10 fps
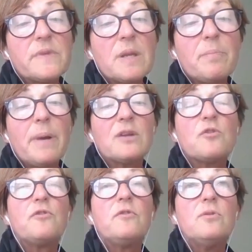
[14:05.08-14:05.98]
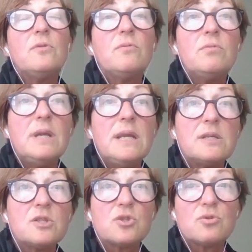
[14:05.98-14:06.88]
but through
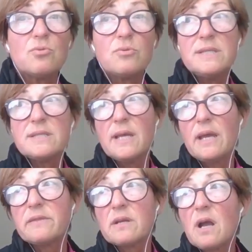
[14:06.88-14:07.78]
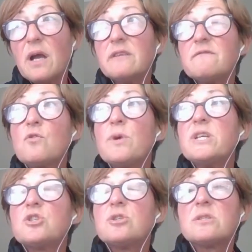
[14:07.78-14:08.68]
reading stories and the kind of
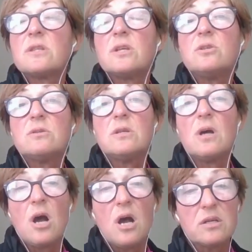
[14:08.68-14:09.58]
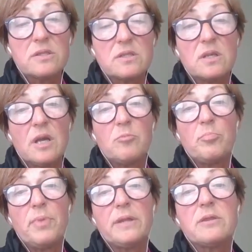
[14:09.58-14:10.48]
questions that you're going to ask
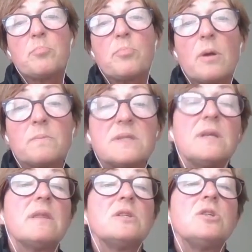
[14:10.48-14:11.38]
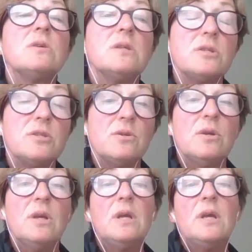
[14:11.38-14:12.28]
and the prompting that you're going to do,
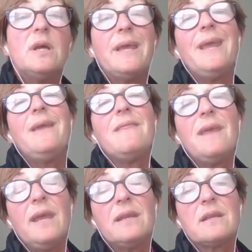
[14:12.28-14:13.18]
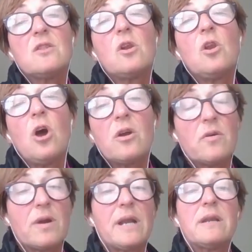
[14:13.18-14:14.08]
in the end, in the long
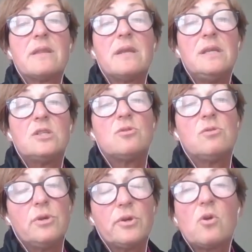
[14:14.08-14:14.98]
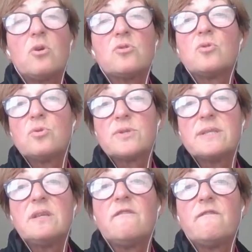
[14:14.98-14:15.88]
run, they need to learn cause
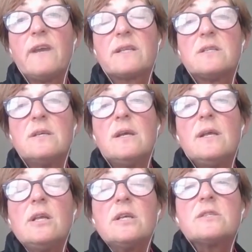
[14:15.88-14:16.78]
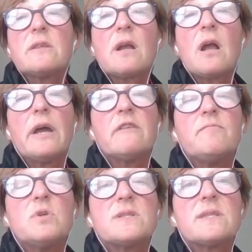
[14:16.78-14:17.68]
and effect. So the kind
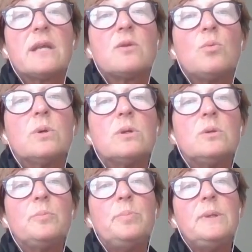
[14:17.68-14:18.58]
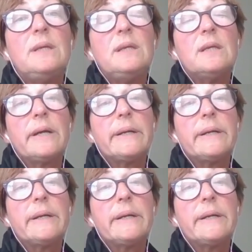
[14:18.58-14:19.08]
of books that will be